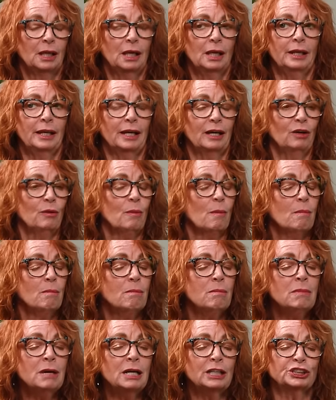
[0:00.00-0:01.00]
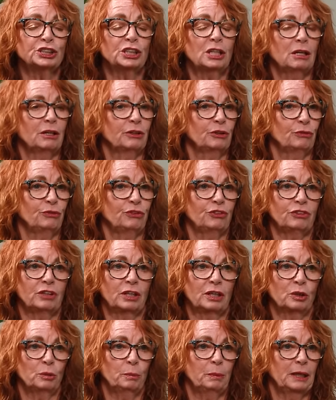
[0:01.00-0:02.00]
Now, much harder for
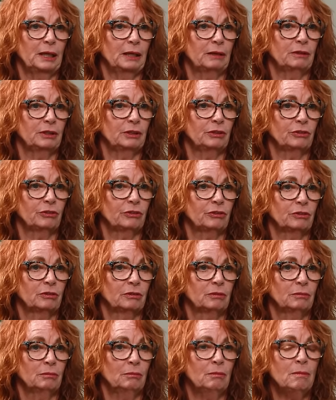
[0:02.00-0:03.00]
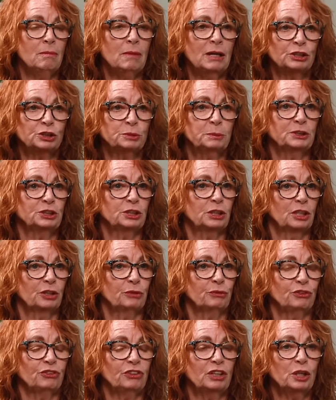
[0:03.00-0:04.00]
single parents. Much, much harder
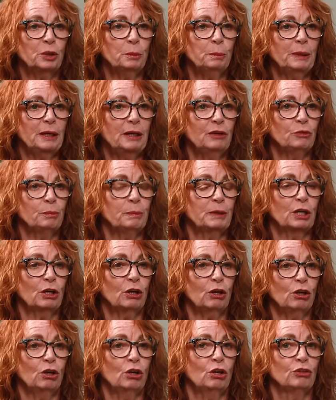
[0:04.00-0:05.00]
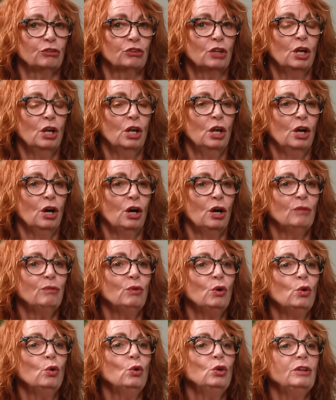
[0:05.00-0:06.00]
for single parents because of
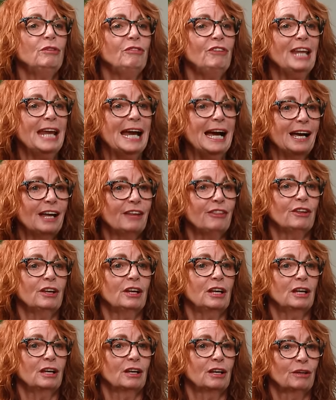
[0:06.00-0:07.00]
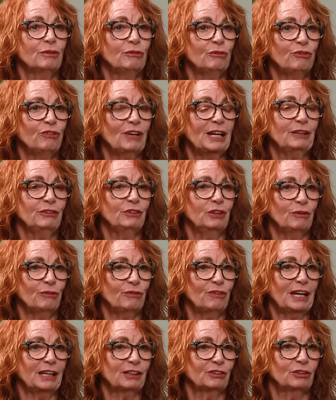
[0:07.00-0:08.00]
all of the other confounding
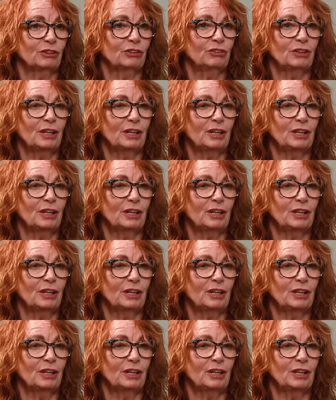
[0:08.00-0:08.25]
factors.